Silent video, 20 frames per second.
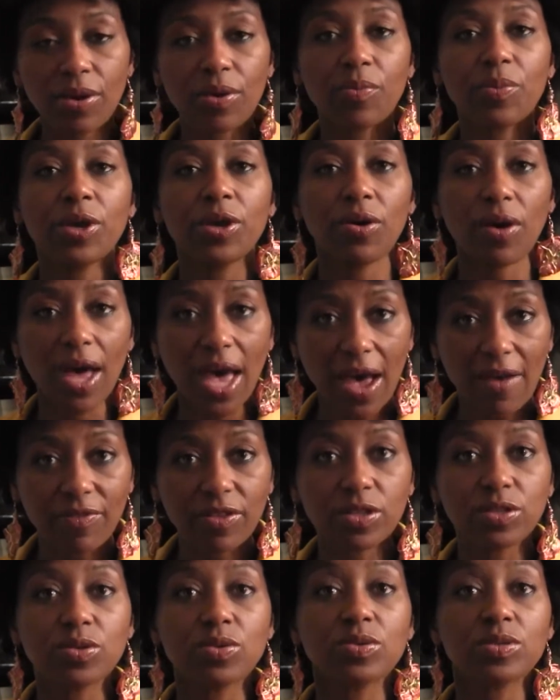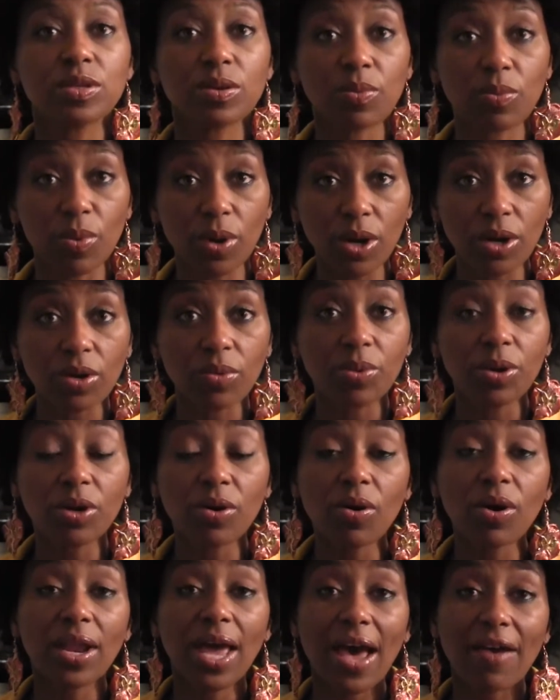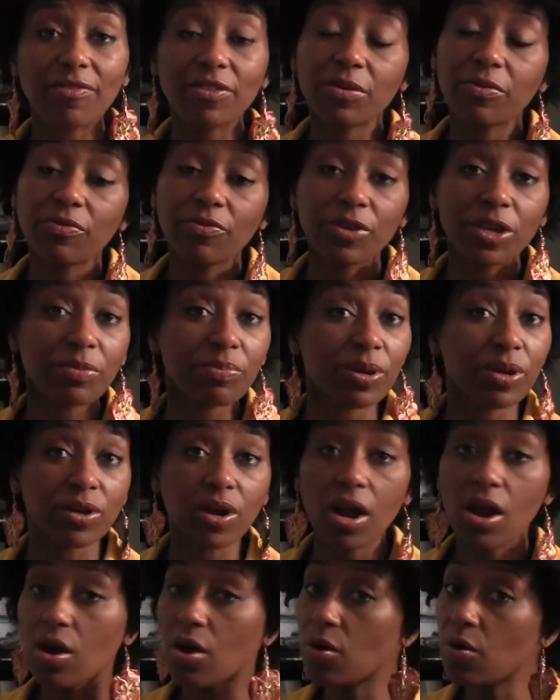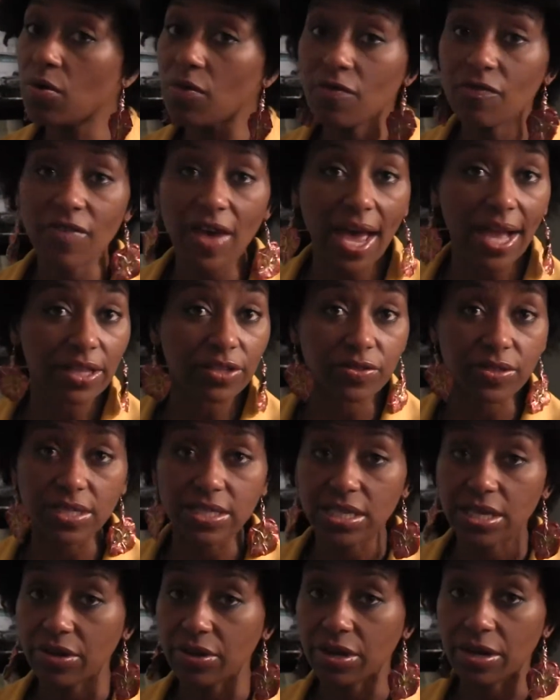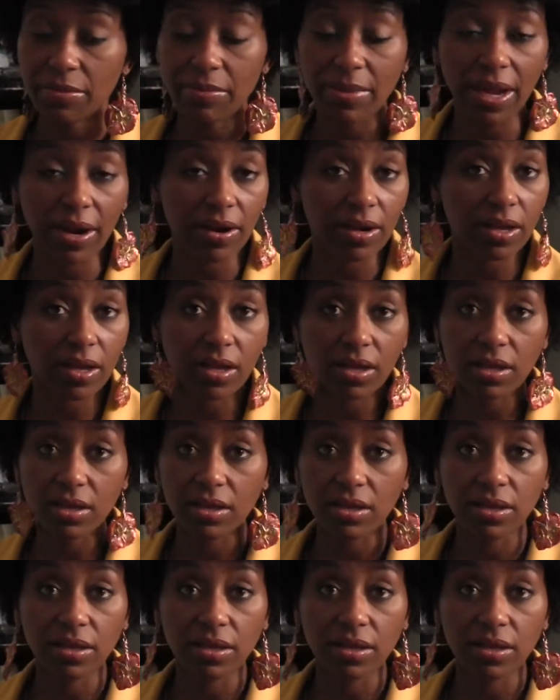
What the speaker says: we're going to have to do some work. We're going to have to rebuild our own factories here in America